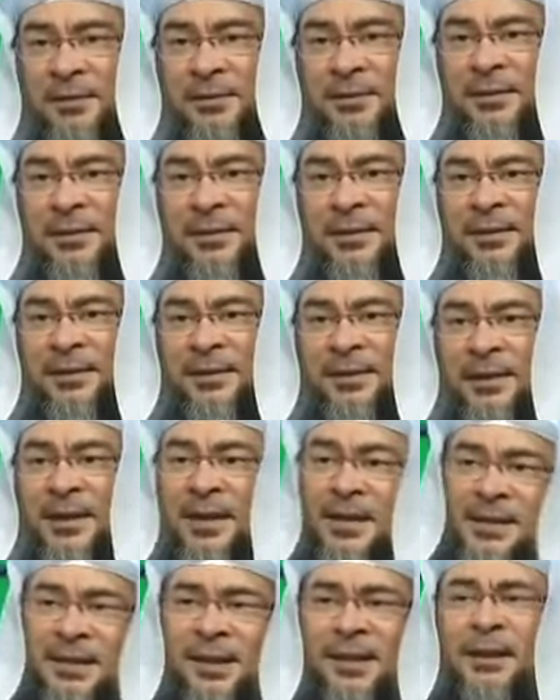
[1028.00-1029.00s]
the mother.
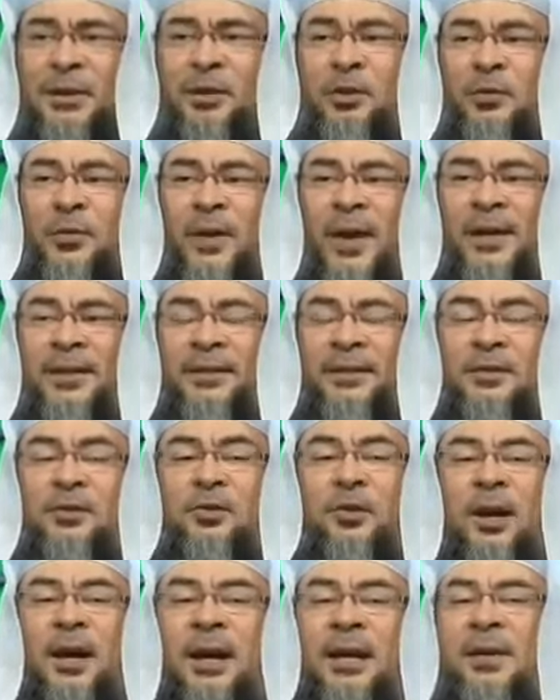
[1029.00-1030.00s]
They started to fight.
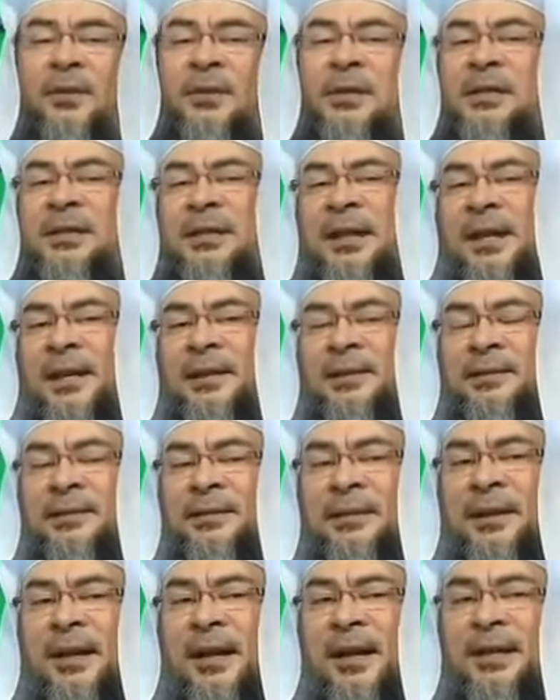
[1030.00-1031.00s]
So Ali was
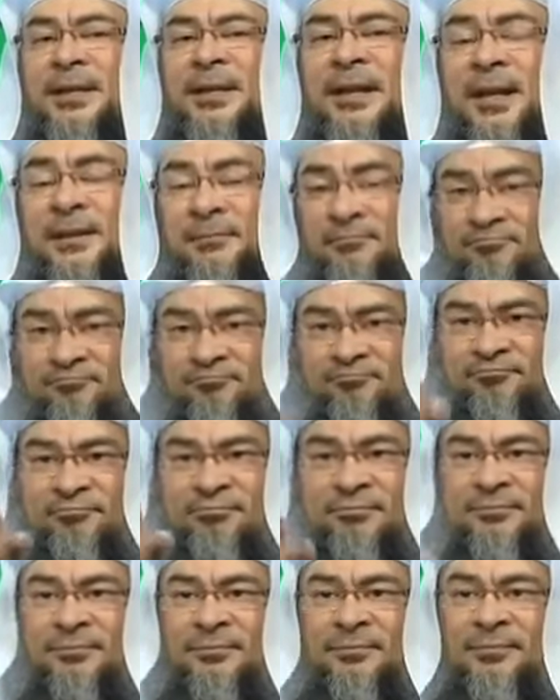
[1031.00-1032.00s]
there and he said,
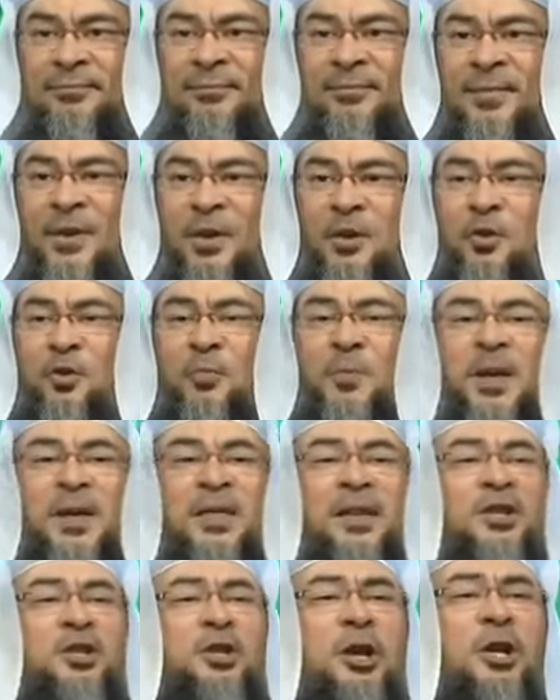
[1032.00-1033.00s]
you
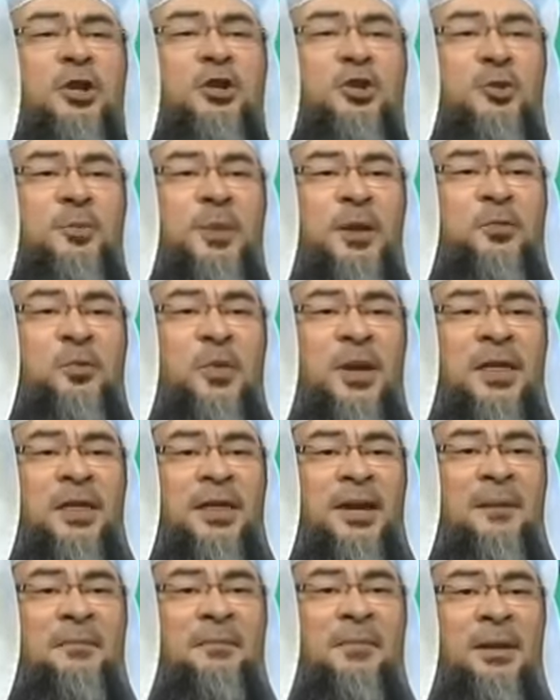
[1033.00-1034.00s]
be the judge
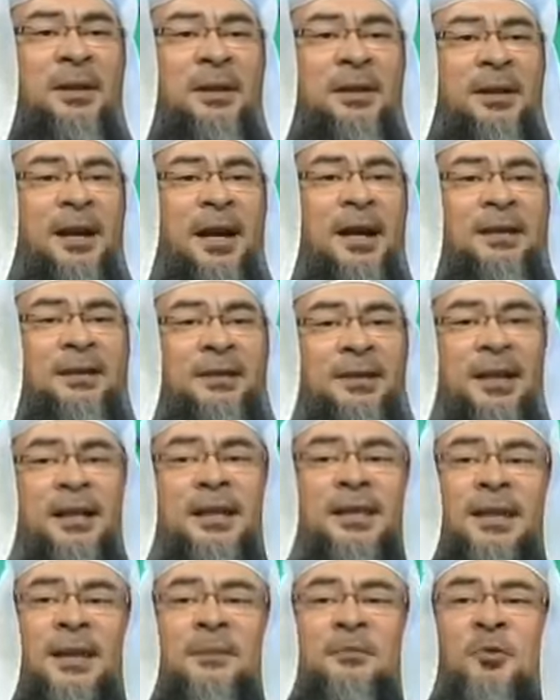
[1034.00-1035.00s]
between them and
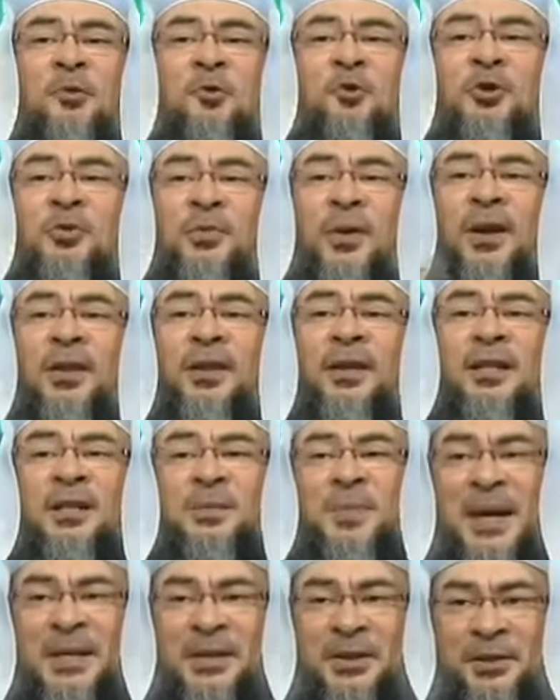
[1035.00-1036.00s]
tell them whose
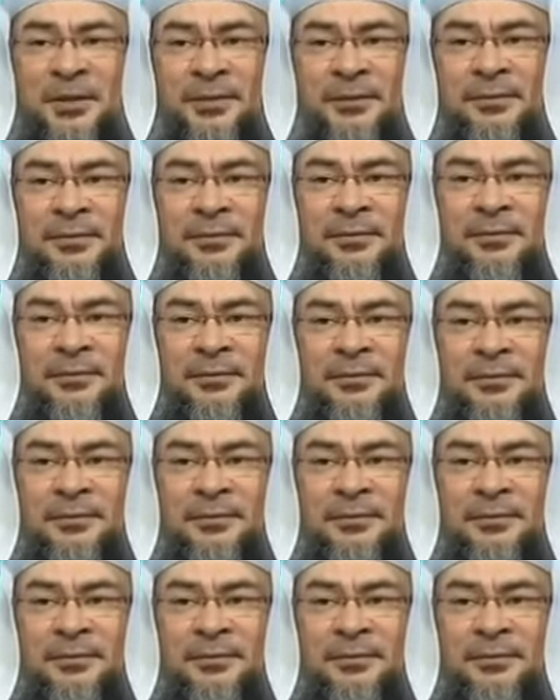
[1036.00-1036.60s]
father is best.